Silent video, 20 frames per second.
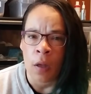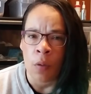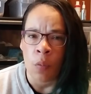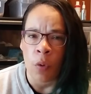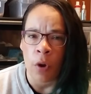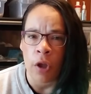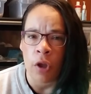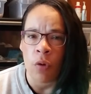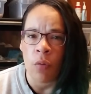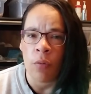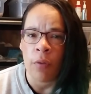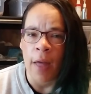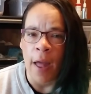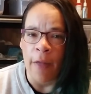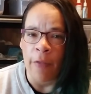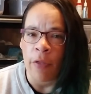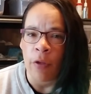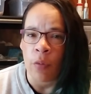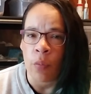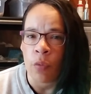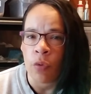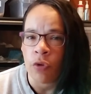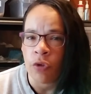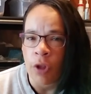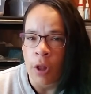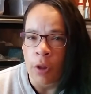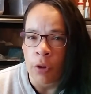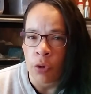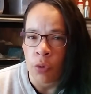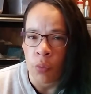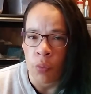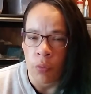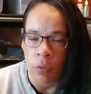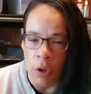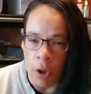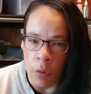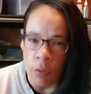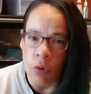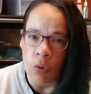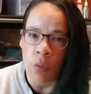where you
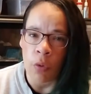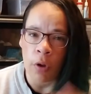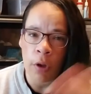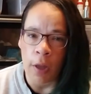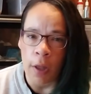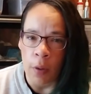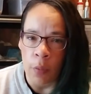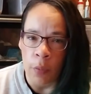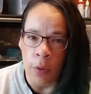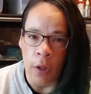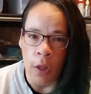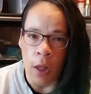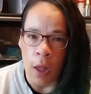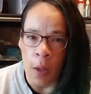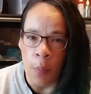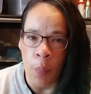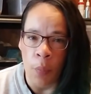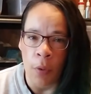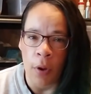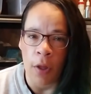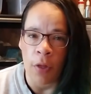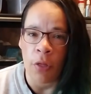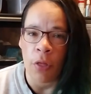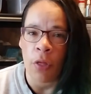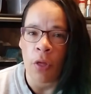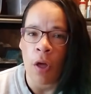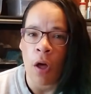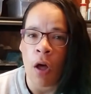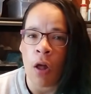load the roulette wheel up with